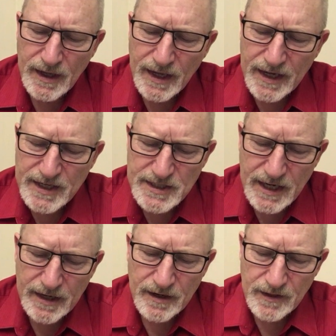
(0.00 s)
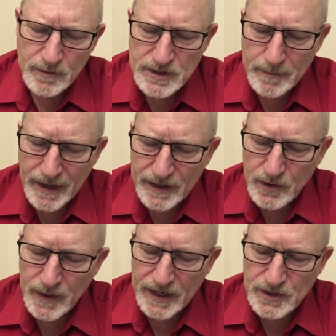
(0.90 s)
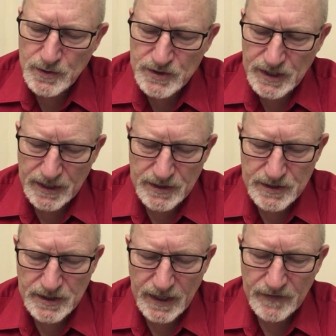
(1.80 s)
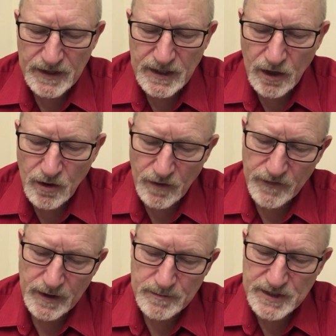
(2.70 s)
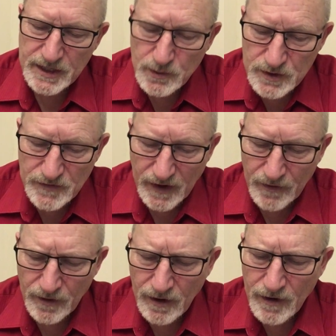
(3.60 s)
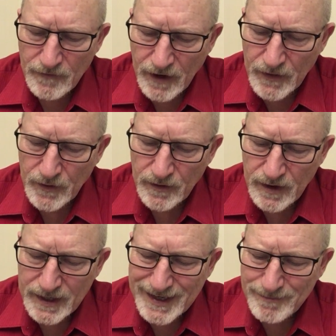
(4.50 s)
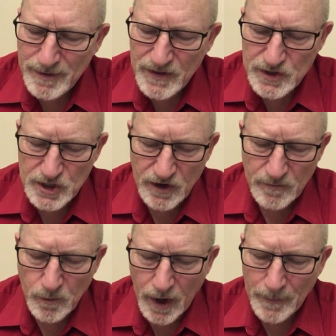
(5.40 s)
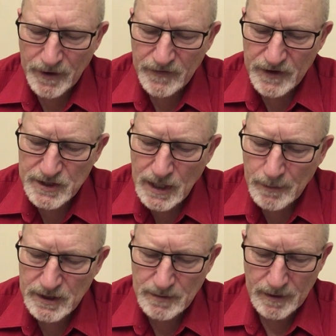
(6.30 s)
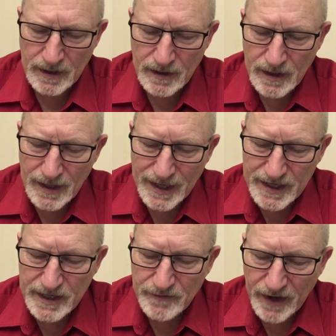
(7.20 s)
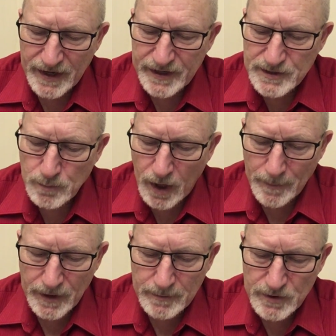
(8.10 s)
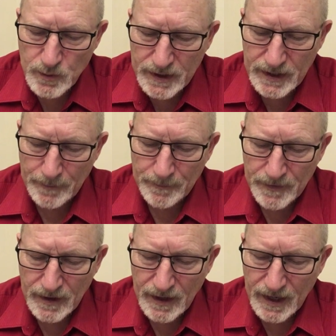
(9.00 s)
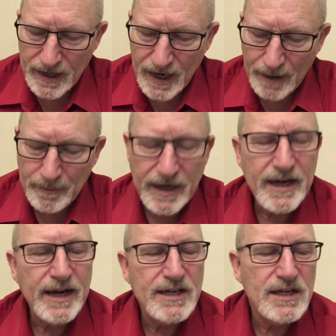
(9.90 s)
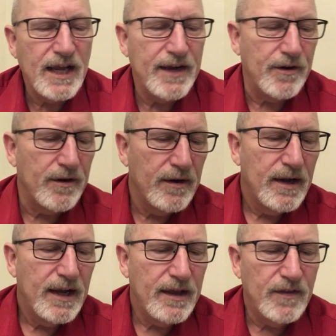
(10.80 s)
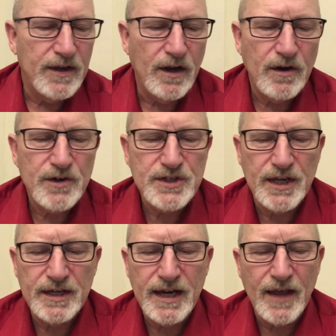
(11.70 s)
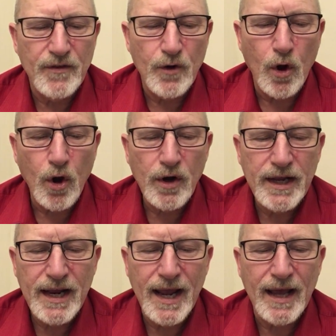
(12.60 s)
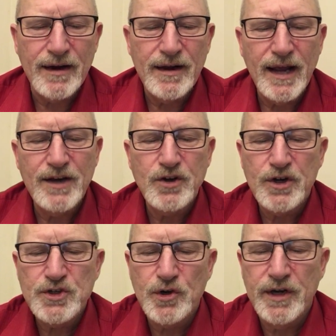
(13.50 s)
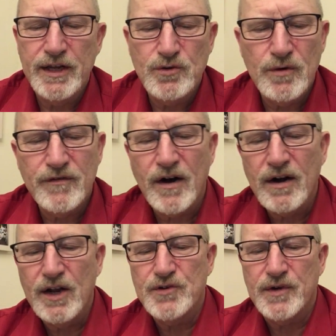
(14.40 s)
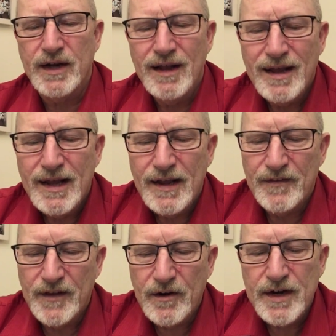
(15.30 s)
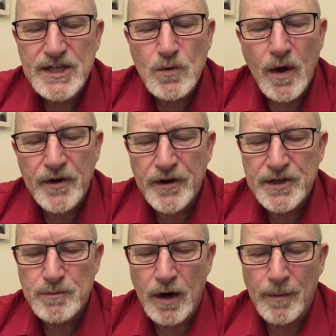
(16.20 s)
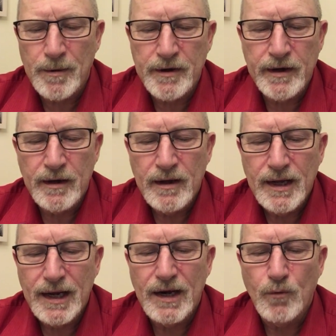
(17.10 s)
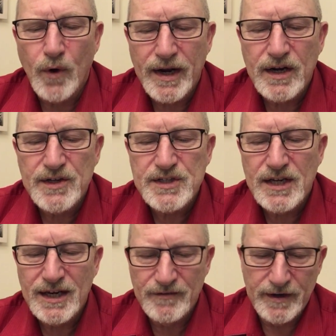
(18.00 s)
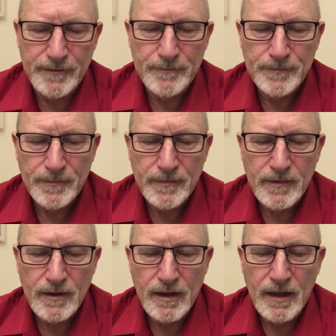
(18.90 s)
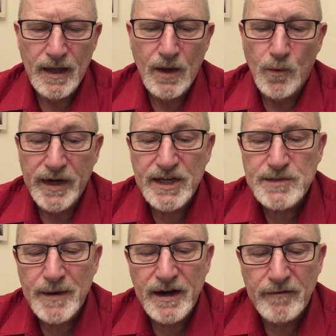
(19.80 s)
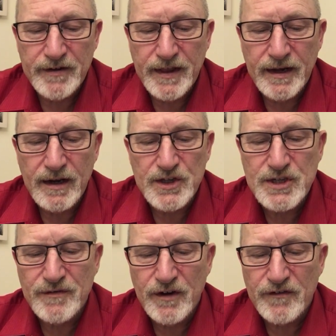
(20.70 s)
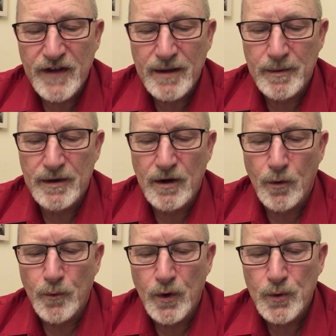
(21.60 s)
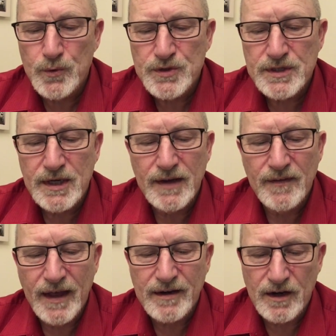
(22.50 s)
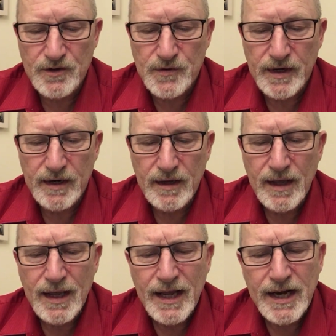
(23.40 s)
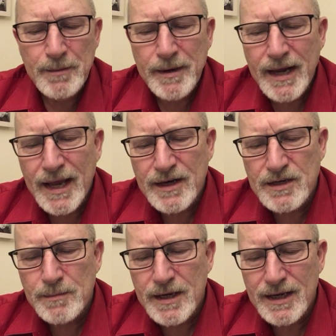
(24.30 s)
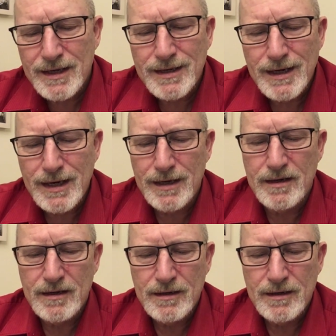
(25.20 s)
And he said, "There was a man who had 2 sons, and the younger of them said to his father, 'Father, give me the share of property that is coming to me.' And he divided his property between them. And not many days later, the younger son gathered all he had and took a journey into a far country, and there he squandered his property in reckless living. When he had spent everything, a severe famine arose in that country, and he began to be in need.